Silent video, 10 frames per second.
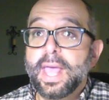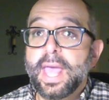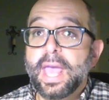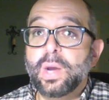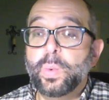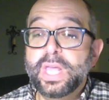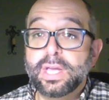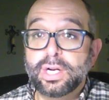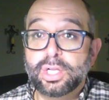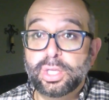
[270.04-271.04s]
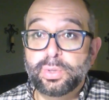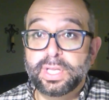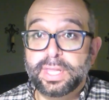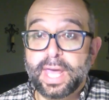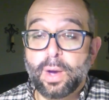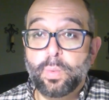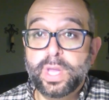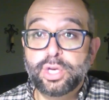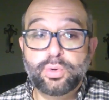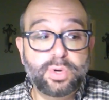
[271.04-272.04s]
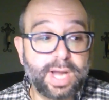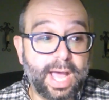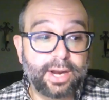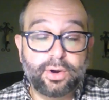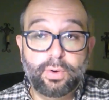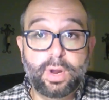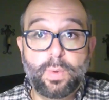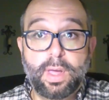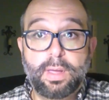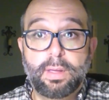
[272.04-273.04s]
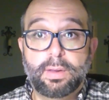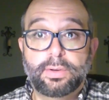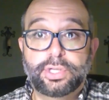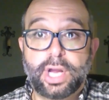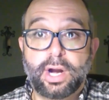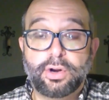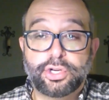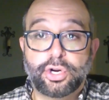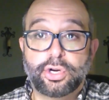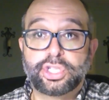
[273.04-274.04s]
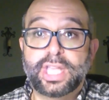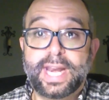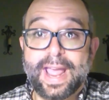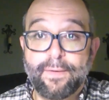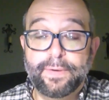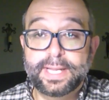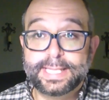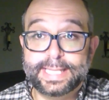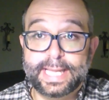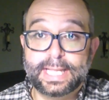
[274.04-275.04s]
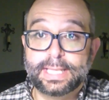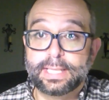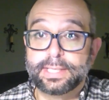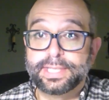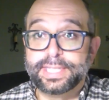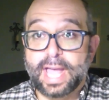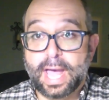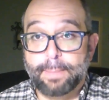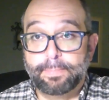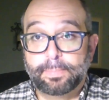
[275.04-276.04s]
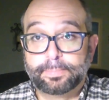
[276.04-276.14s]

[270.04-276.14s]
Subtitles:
and we concluded that we do not agree with J.R. Church that every single psalm,